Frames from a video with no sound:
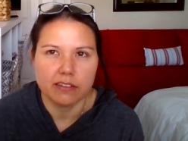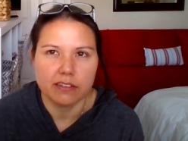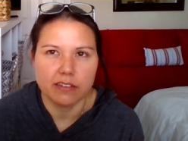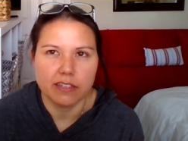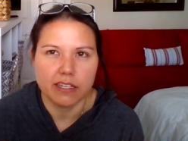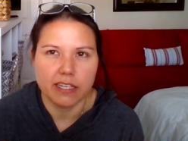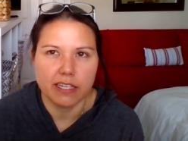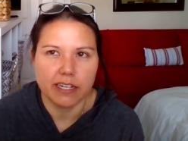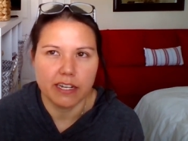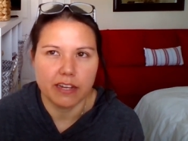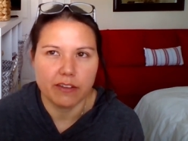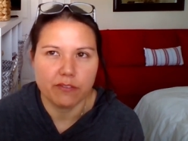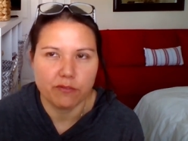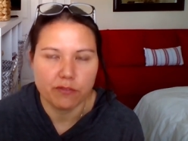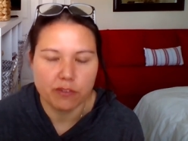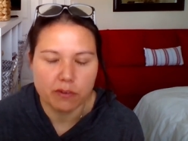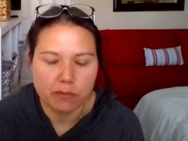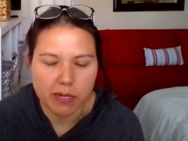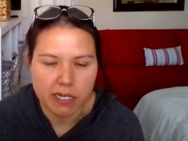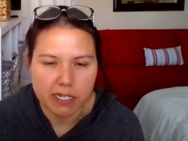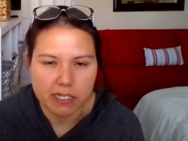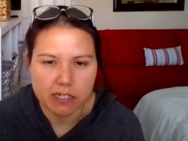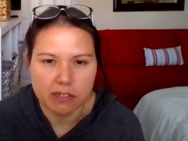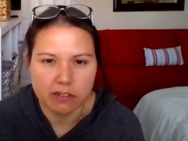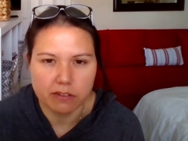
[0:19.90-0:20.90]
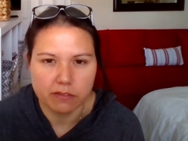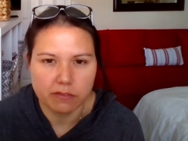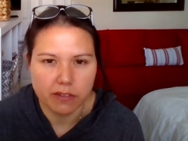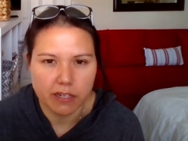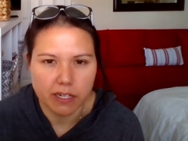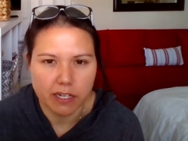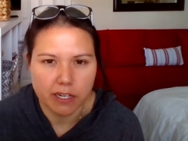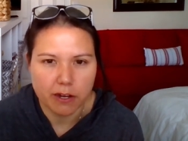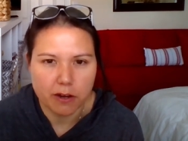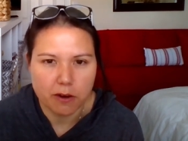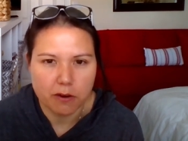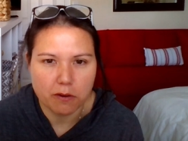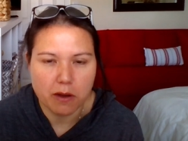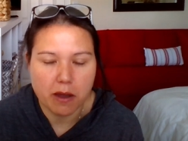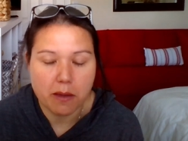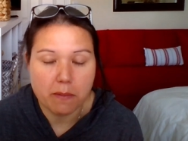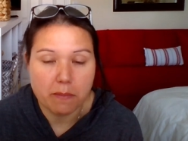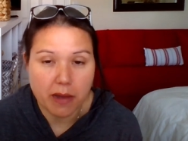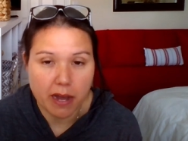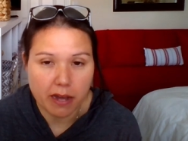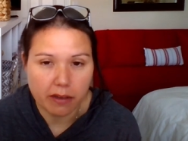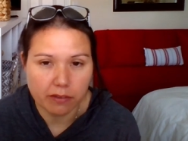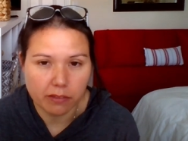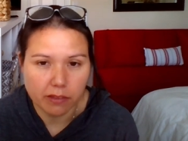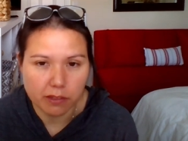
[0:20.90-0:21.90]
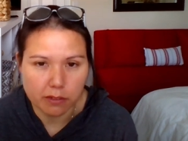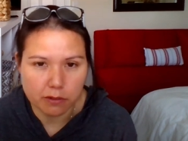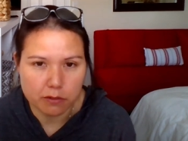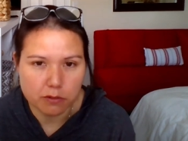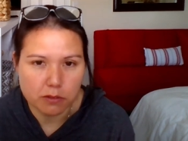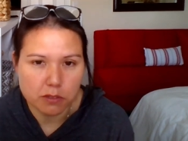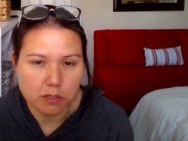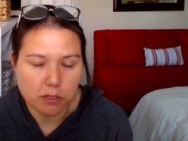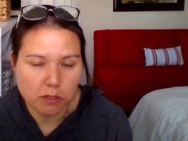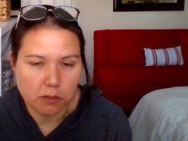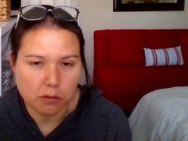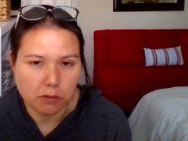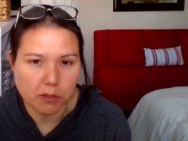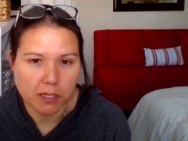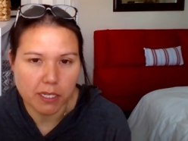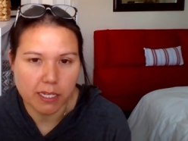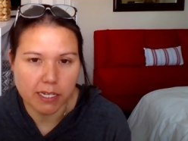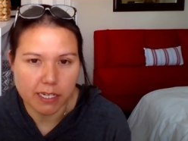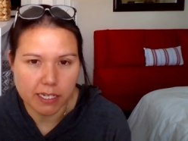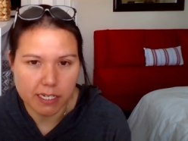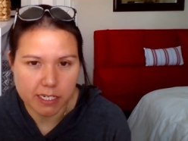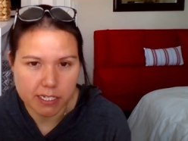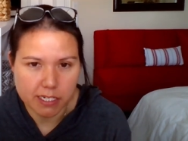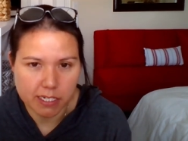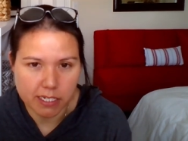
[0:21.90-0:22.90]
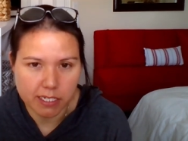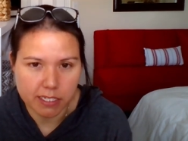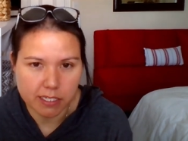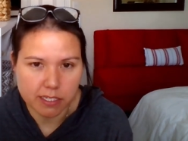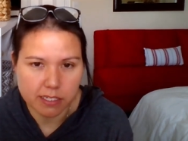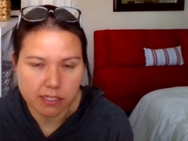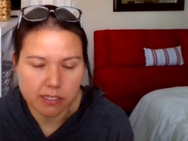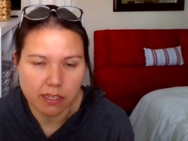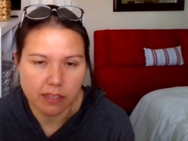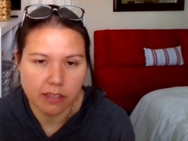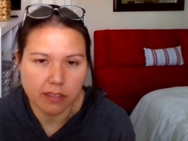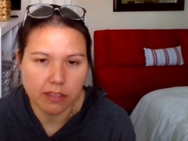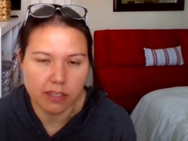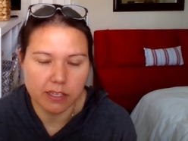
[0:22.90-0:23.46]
an informational video about those two conditions.